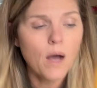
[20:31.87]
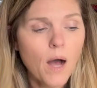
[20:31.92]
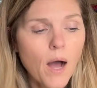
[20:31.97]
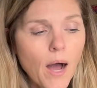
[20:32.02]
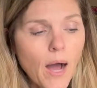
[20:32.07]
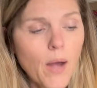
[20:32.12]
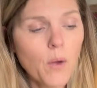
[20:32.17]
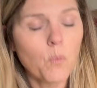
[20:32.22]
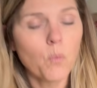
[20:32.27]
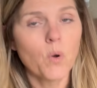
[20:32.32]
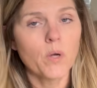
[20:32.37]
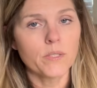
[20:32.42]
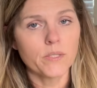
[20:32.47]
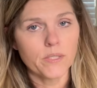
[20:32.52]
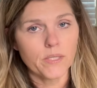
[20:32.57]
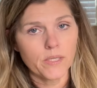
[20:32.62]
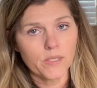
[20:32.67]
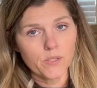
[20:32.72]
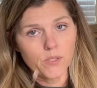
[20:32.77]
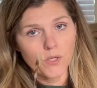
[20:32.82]
I
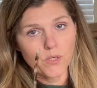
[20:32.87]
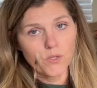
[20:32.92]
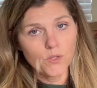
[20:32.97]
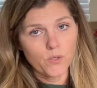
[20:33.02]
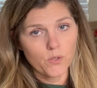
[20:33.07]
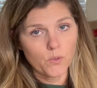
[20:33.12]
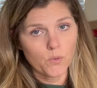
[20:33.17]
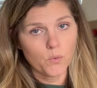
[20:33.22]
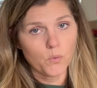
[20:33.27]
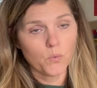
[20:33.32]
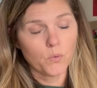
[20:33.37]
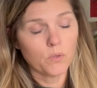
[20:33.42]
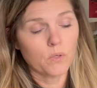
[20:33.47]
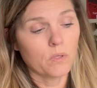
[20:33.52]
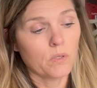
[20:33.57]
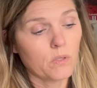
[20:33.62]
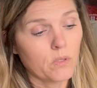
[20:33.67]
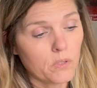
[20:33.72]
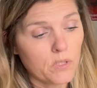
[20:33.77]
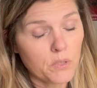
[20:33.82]
wanted to do
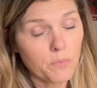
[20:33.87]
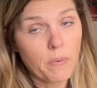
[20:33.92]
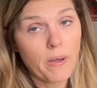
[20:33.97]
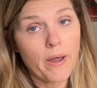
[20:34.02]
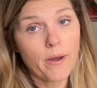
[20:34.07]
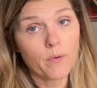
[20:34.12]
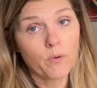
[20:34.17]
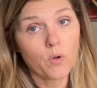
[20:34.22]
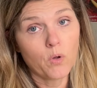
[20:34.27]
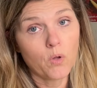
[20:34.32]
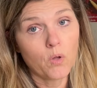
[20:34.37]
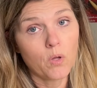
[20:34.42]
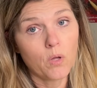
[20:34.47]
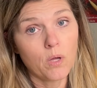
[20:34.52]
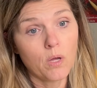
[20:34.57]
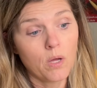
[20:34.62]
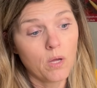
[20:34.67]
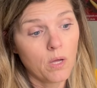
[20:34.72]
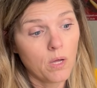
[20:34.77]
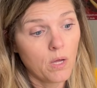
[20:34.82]
Spiral
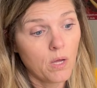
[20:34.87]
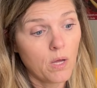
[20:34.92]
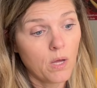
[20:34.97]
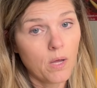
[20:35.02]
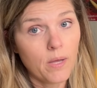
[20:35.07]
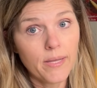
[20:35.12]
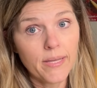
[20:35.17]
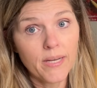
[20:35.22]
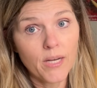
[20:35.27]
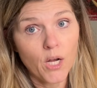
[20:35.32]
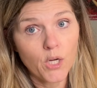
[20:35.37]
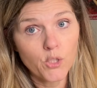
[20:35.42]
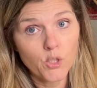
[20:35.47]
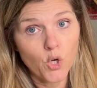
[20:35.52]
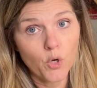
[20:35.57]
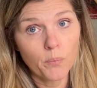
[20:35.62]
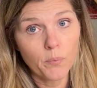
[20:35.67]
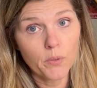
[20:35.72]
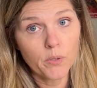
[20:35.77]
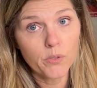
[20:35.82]
in
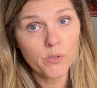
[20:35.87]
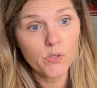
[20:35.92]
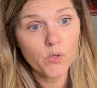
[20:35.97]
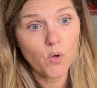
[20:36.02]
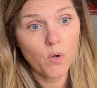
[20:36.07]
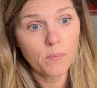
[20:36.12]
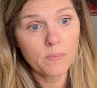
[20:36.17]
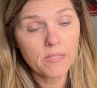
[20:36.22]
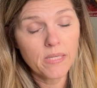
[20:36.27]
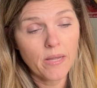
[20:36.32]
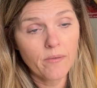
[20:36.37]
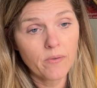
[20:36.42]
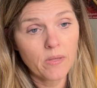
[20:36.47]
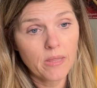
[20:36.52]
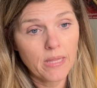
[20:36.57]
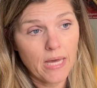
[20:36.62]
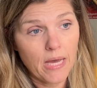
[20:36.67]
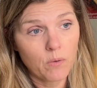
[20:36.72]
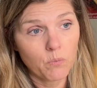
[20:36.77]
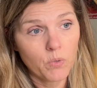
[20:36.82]
October, so I'm
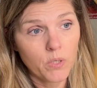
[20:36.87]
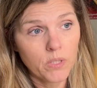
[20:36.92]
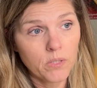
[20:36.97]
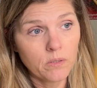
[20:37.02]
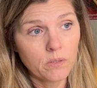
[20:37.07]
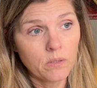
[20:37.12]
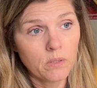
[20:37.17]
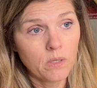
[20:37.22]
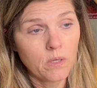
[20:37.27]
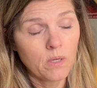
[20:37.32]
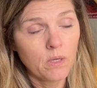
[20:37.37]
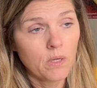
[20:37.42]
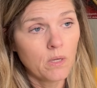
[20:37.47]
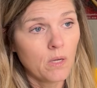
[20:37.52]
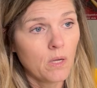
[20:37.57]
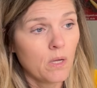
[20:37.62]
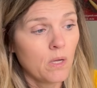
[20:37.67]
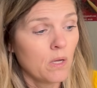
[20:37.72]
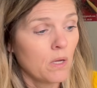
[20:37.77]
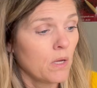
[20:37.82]
saving that one.
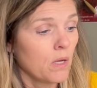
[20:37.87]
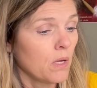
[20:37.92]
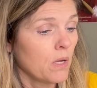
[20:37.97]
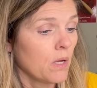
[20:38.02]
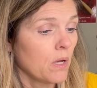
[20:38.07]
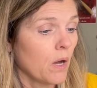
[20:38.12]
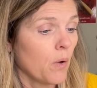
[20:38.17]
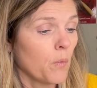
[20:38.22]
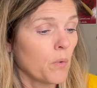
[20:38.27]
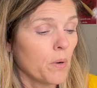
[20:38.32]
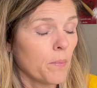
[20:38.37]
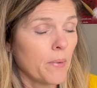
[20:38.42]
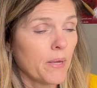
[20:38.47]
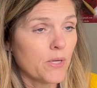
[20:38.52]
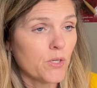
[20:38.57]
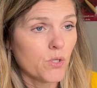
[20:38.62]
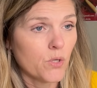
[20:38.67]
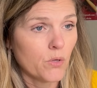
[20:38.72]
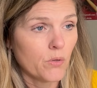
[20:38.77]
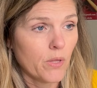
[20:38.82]
I want to
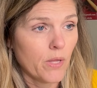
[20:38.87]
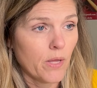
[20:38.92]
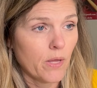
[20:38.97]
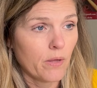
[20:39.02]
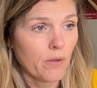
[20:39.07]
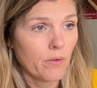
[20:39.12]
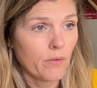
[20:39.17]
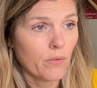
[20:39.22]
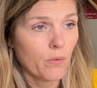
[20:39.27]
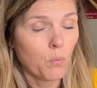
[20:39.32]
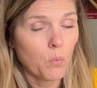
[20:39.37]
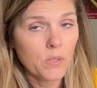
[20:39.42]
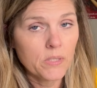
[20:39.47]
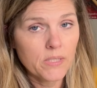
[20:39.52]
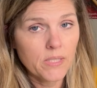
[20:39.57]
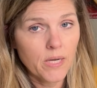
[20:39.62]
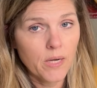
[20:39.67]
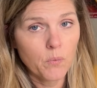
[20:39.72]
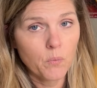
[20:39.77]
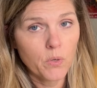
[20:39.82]
make sure that the ones
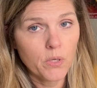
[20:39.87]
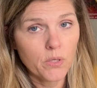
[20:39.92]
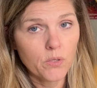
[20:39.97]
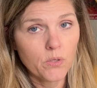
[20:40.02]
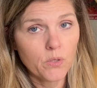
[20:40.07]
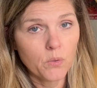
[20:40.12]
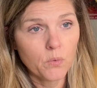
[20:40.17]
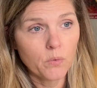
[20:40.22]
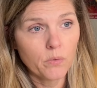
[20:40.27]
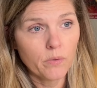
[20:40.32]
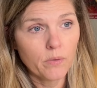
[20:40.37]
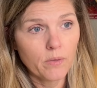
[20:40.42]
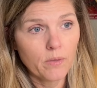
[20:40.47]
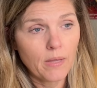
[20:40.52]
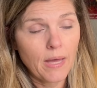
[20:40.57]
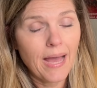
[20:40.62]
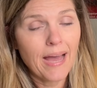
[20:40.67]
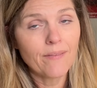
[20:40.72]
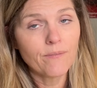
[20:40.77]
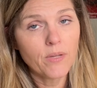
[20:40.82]
that I want to do
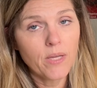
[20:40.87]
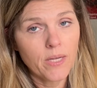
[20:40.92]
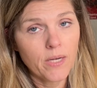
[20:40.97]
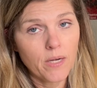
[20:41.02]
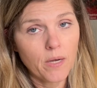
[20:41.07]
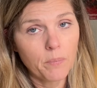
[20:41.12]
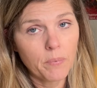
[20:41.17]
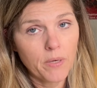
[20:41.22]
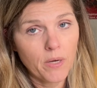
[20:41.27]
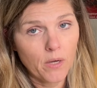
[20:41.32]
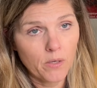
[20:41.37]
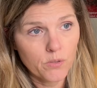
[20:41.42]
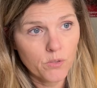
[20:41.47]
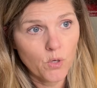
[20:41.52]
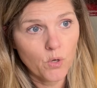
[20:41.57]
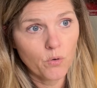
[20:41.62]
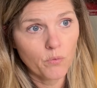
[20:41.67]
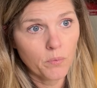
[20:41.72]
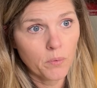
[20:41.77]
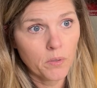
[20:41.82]
have kitted up in
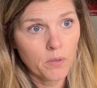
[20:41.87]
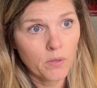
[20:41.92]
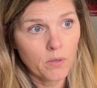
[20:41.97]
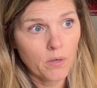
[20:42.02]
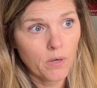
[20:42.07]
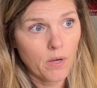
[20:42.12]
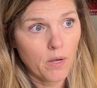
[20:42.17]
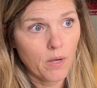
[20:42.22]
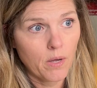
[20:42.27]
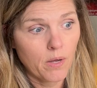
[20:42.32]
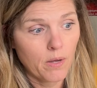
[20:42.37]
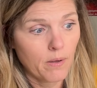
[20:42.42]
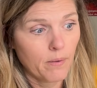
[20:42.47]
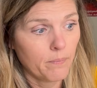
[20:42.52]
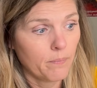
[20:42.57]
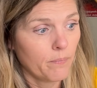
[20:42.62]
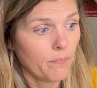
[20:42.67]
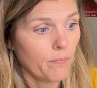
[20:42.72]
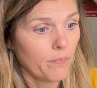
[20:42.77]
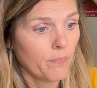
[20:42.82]
October
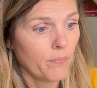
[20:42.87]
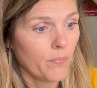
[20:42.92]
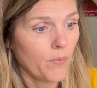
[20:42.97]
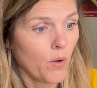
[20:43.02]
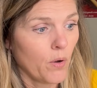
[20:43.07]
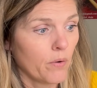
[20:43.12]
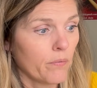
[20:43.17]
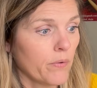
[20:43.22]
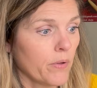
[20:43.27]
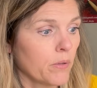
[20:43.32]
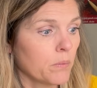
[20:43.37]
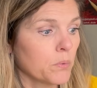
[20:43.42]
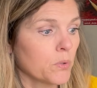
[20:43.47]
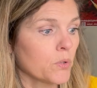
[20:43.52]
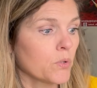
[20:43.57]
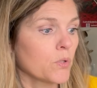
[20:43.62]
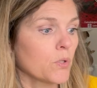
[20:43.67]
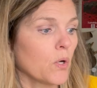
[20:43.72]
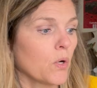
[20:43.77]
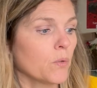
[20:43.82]
are
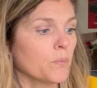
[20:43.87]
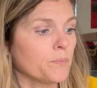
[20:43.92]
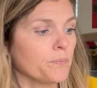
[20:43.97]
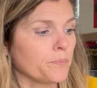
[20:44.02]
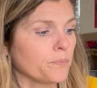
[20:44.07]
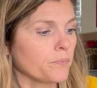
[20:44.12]
available. So